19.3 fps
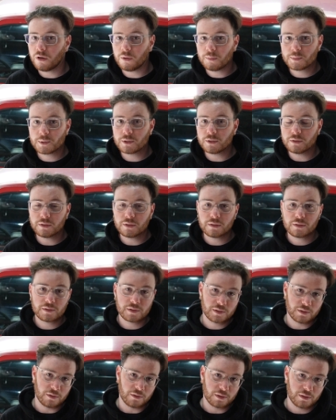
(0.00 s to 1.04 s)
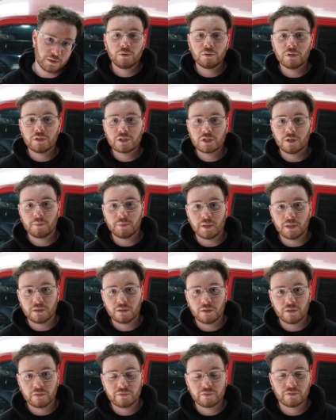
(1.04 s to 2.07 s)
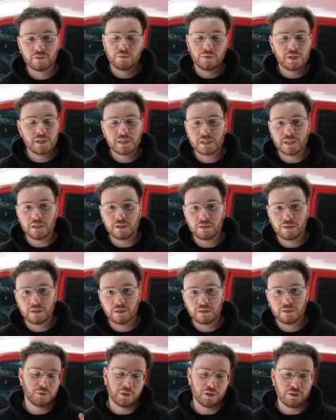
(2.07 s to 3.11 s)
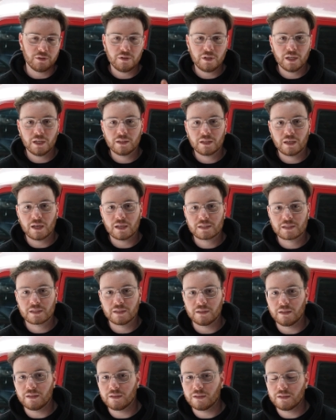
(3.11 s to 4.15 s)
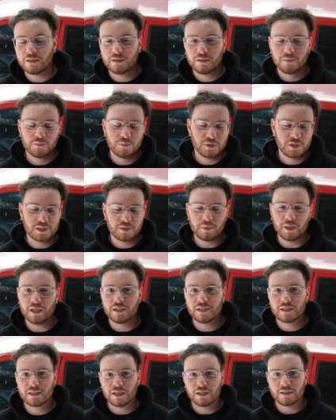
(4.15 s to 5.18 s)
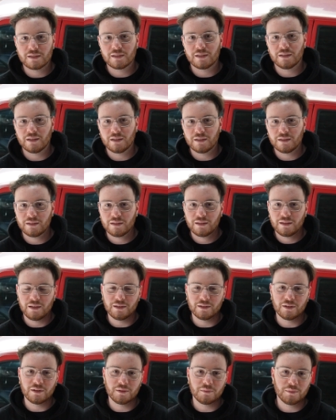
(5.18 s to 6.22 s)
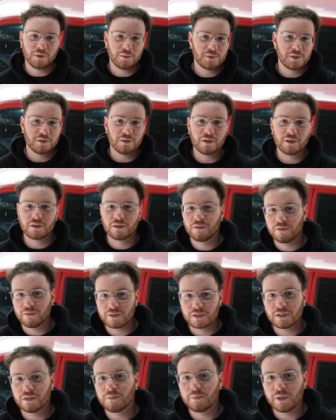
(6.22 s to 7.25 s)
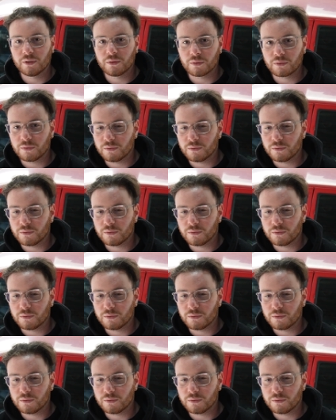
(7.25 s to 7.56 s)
optioned sock. Pull the top end off, reseal it, put a new head gasket in it, put some head studs in it. You know, Bob's your uncle is going to be all